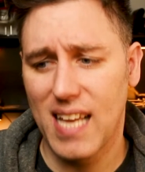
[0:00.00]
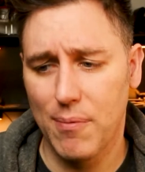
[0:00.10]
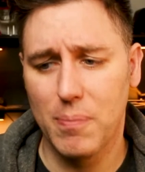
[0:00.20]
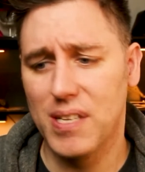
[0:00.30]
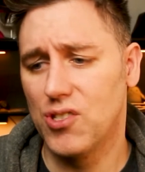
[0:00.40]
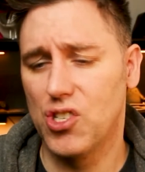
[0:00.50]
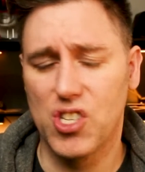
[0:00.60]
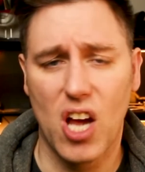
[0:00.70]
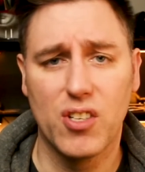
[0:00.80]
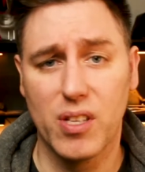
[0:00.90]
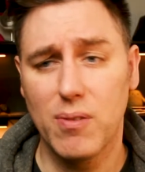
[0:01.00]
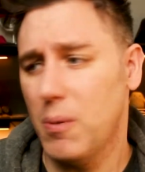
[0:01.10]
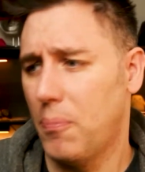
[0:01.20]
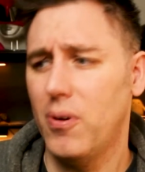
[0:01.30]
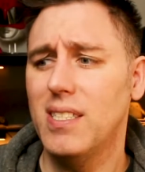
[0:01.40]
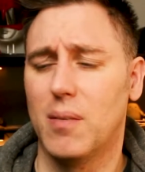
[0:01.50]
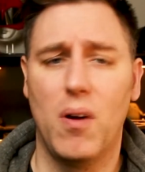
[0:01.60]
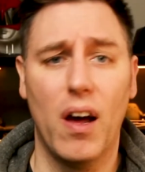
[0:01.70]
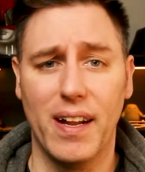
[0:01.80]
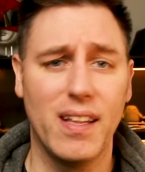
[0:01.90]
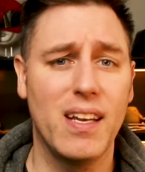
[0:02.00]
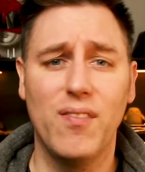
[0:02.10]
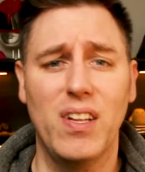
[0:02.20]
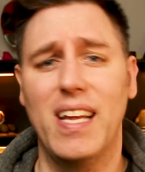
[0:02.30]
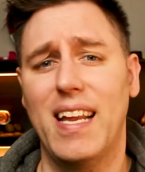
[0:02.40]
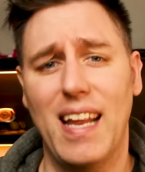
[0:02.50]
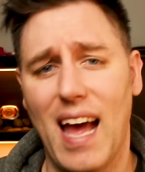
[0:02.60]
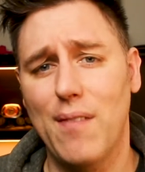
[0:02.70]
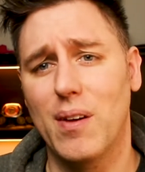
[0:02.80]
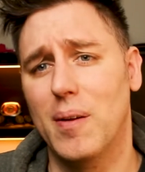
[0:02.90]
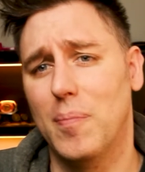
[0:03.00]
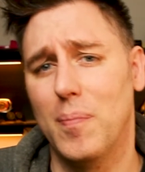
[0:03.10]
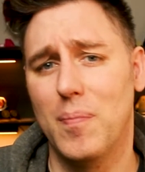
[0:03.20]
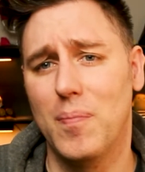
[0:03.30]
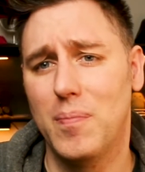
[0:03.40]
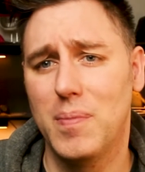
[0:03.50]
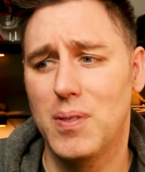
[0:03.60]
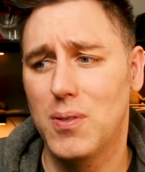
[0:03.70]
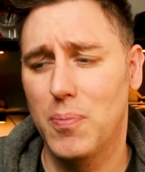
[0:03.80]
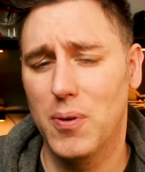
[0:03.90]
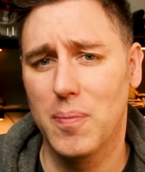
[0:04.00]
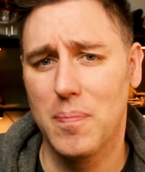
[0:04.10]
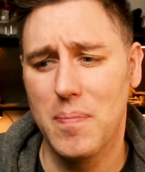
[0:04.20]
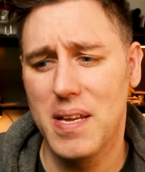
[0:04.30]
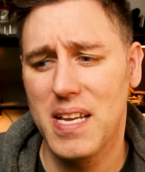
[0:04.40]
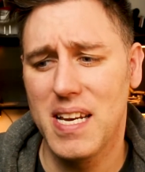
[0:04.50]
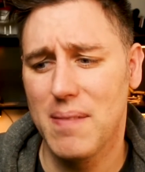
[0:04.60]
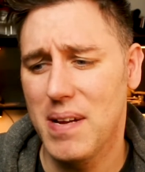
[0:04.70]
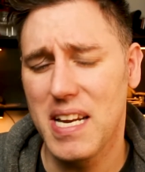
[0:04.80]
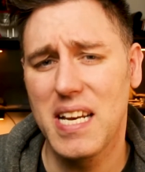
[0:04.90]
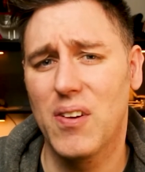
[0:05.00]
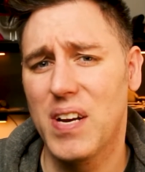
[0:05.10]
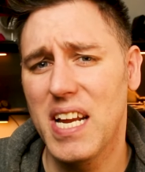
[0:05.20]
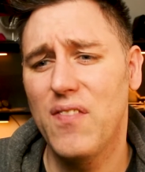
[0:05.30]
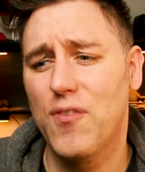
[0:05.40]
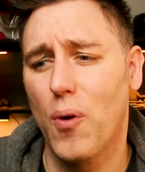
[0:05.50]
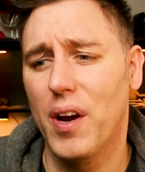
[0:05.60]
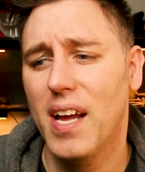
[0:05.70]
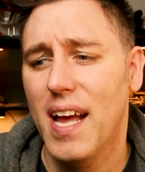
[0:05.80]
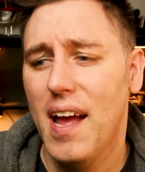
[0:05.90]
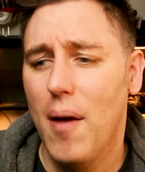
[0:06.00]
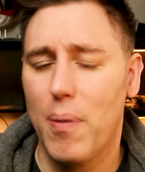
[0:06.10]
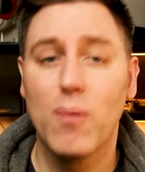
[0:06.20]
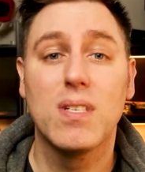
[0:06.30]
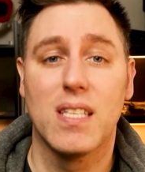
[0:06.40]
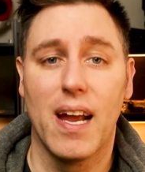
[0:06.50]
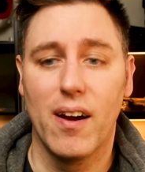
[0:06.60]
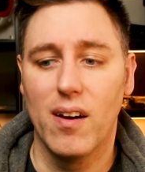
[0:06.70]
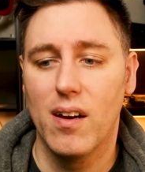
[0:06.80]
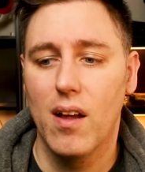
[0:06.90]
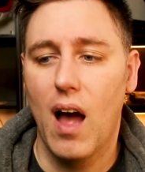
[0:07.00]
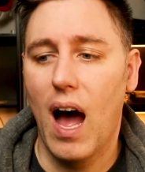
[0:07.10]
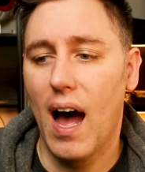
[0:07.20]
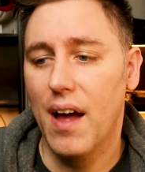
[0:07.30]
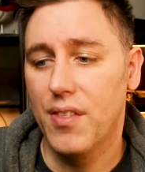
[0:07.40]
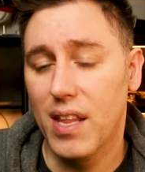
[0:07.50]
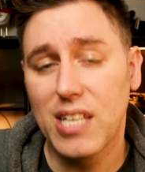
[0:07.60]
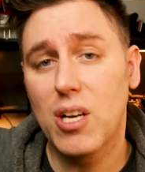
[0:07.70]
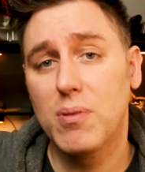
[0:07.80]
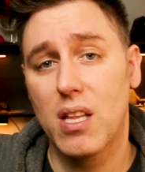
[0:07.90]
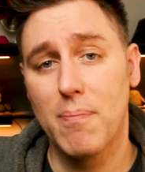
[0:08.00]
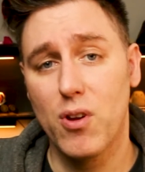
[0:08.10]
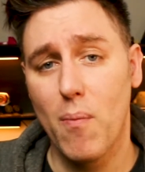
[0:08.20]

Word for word: having the pieces just not do. There was a prism on it. They didn't really have a super mead, meaning or need for it, but it was there. Uh, then they jumped to the new